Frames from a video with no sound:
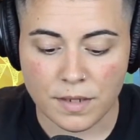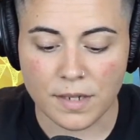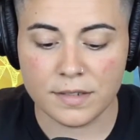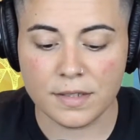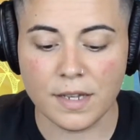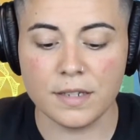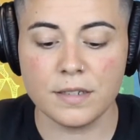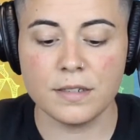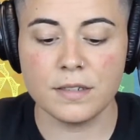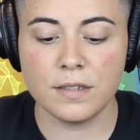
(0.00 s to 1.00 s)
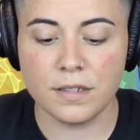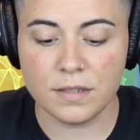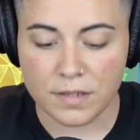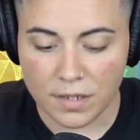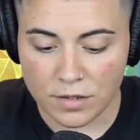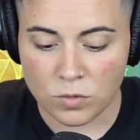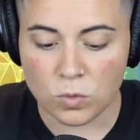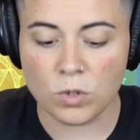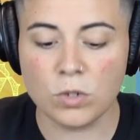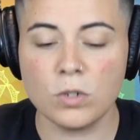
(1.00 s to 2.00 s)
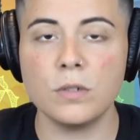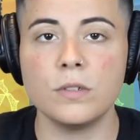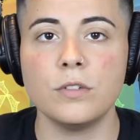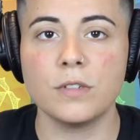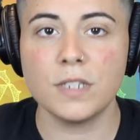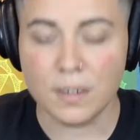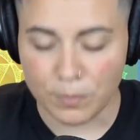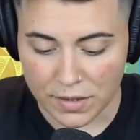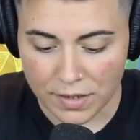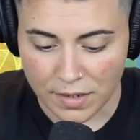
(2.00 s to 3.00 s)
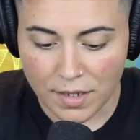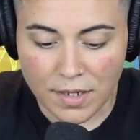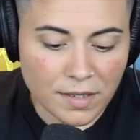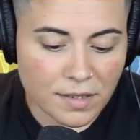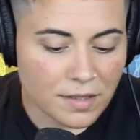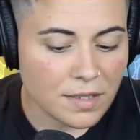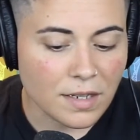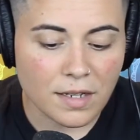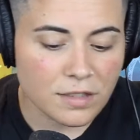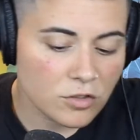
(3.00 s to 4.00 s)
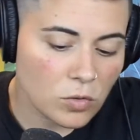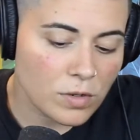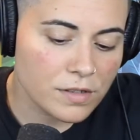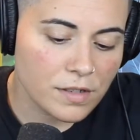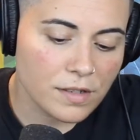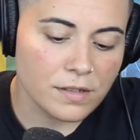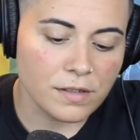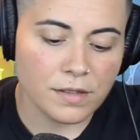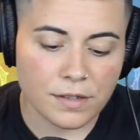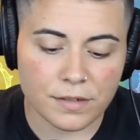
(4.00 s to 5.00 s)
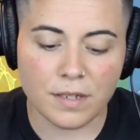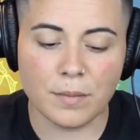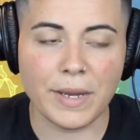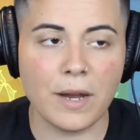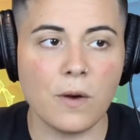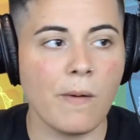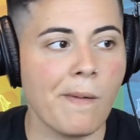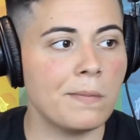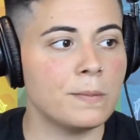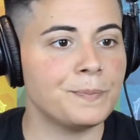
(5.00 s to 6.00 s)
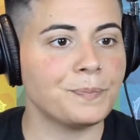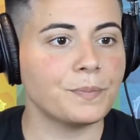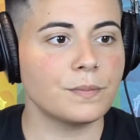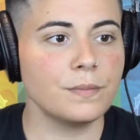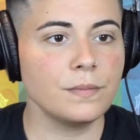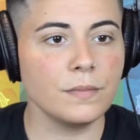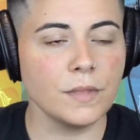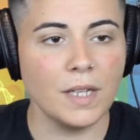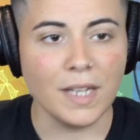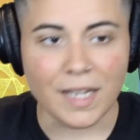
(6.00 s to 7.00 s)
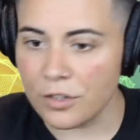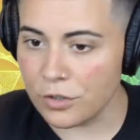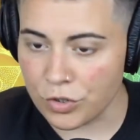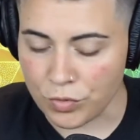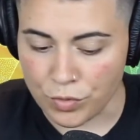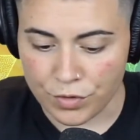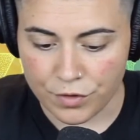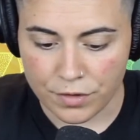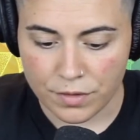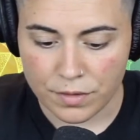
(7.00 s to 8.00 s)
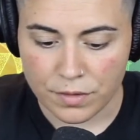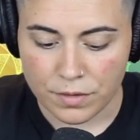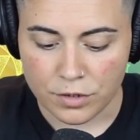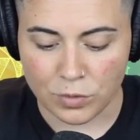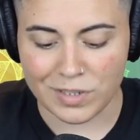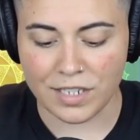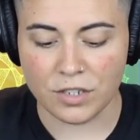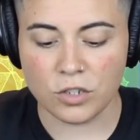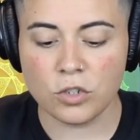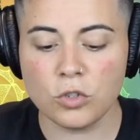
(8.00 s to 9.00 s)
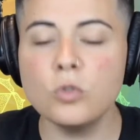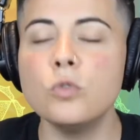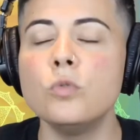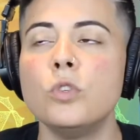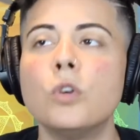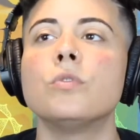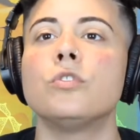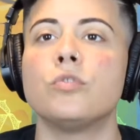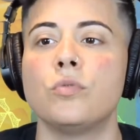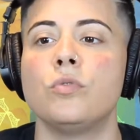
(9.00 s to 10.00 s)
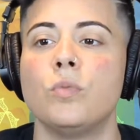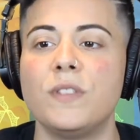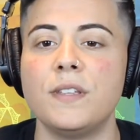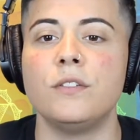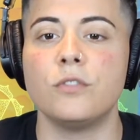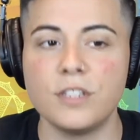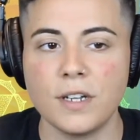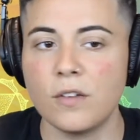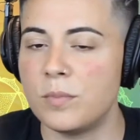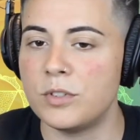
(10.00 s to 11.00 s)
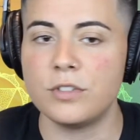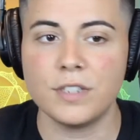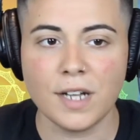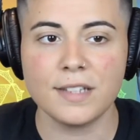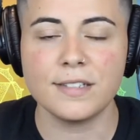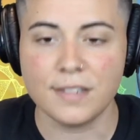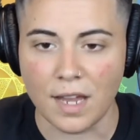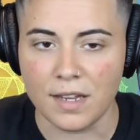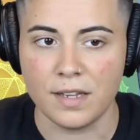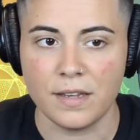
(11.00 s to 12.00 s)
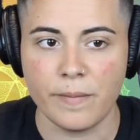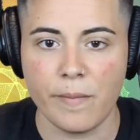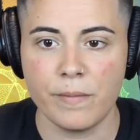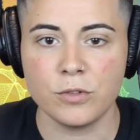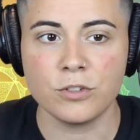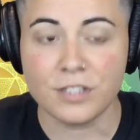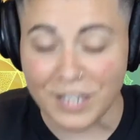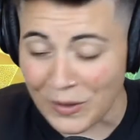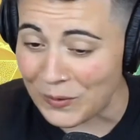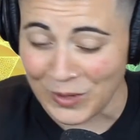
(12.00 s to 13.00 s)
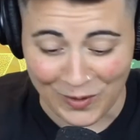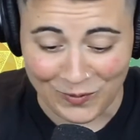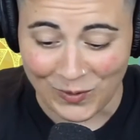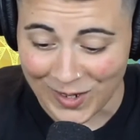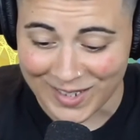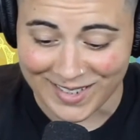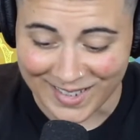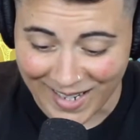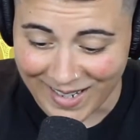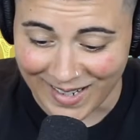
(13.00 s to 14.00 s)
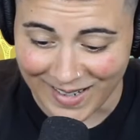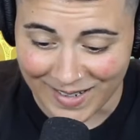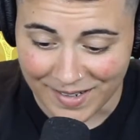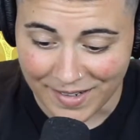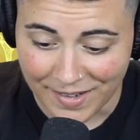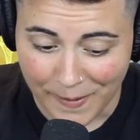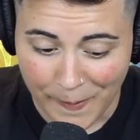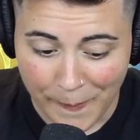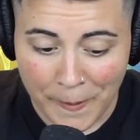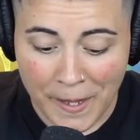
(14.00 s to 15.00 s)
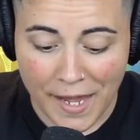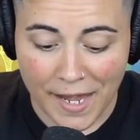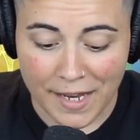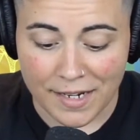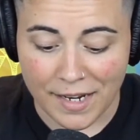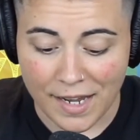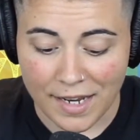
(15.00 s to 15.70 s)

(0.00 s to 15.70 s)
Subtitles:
It's like continual, you're keeping the King of Swords is literally about inner truths. So it's like, you know the truth within yourself, but you're not saying it. You're still not fucking saying it. And